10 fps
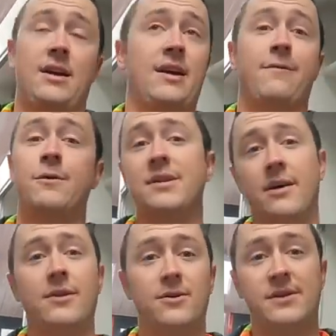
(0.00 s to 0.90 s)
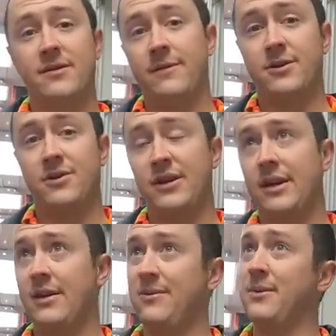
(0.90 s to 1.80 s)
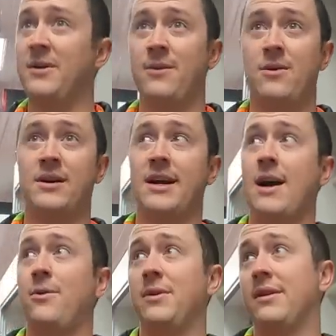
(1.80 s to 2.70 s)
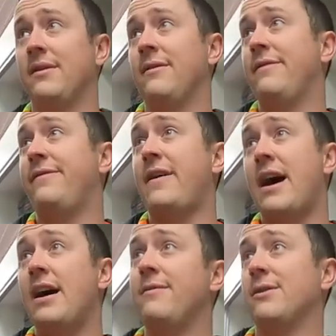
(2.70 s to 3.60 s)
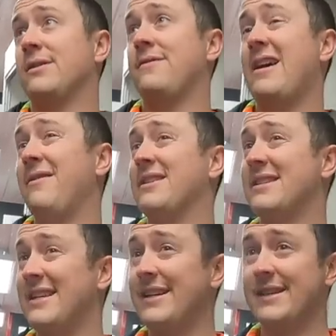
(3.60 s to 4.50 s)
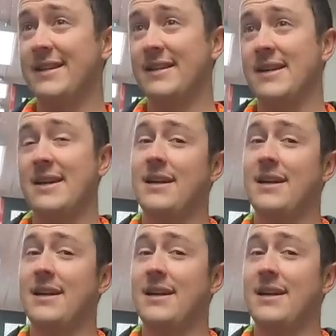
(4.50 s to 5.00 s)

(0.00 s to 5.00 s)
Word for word: And if we're selling those individually, we might walk out with five or five to six.